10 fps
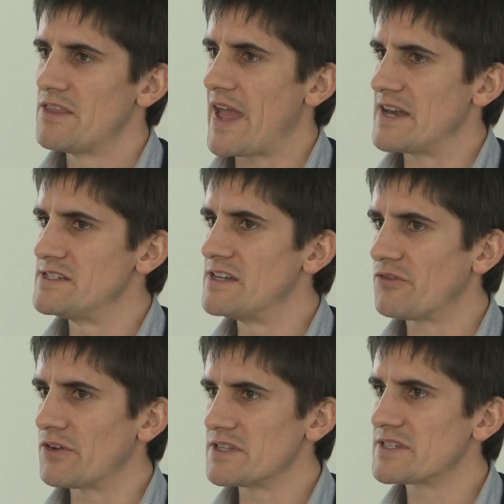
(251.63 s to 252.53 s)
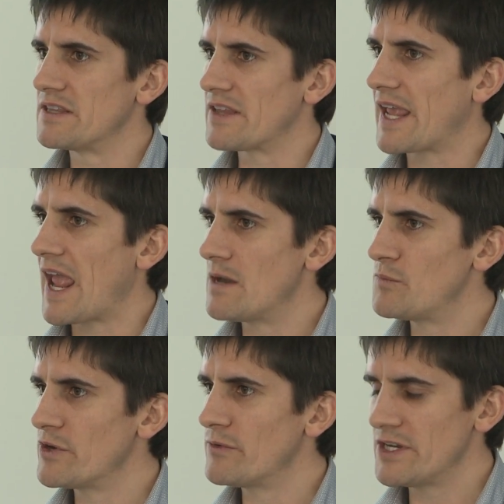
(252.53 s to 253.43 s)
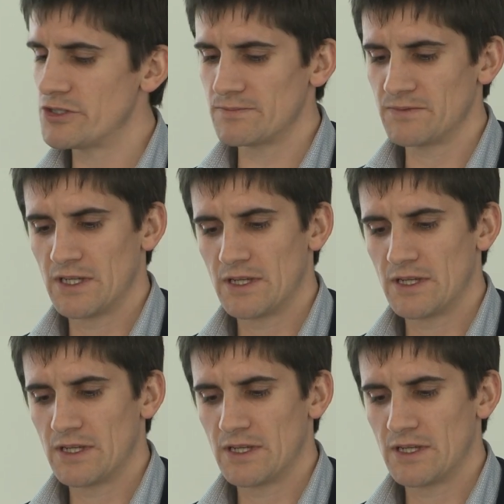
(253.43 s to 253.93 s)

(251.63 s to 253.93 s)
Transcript: that difference in the Canterbury region.